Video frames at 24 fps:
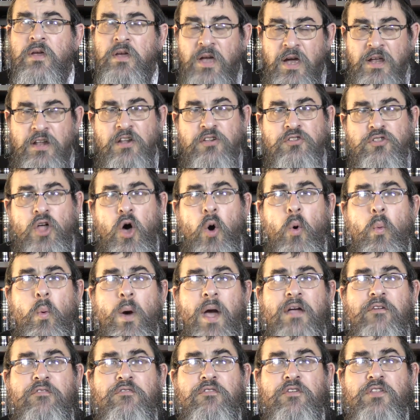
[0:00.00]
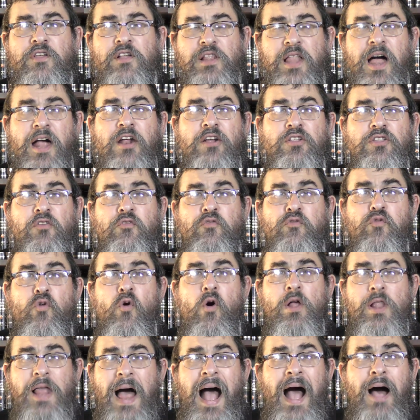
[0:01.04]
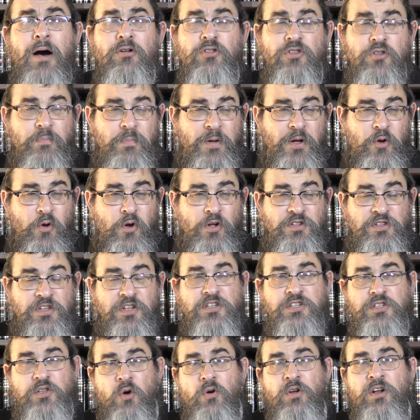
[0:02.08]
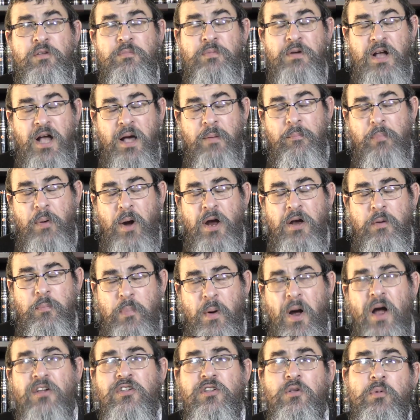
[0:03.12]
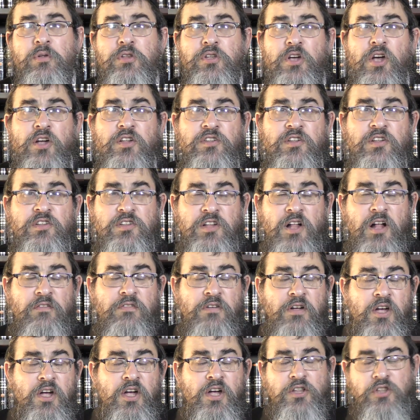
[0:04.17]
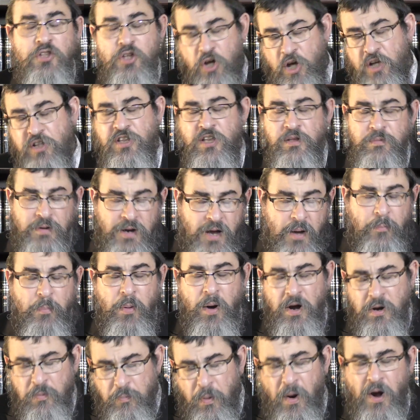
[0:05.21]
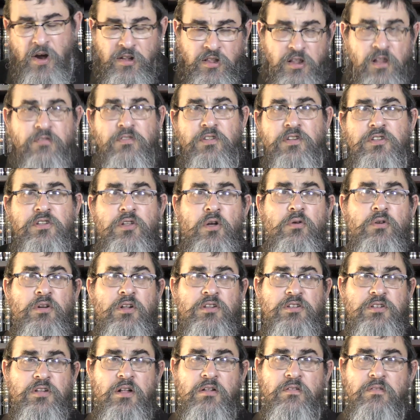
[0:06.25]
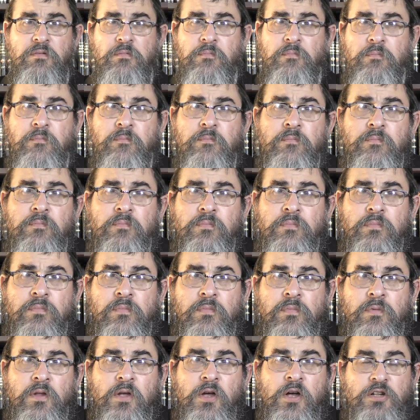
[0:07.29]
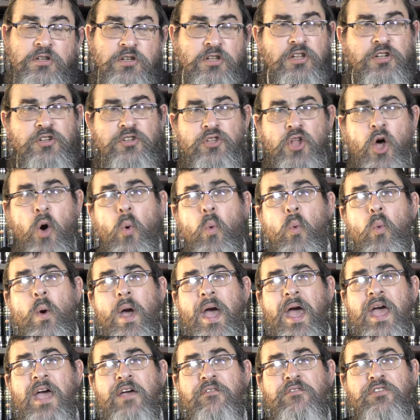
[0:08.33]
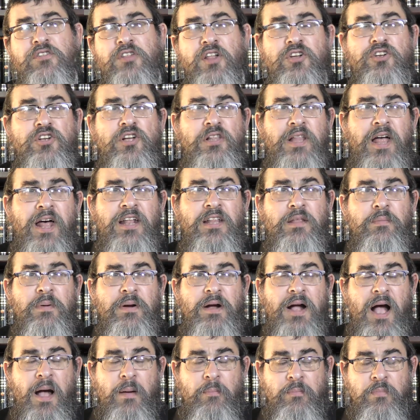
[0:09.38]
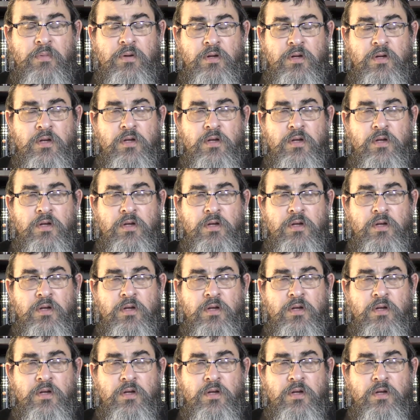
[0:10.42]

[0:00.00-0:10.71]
And there's no way for the letter to fall out because the stone has become part and parcel of the Yossi itself. The Yossi has become part and parcel of the stone itself. So there's no way for such a letter to become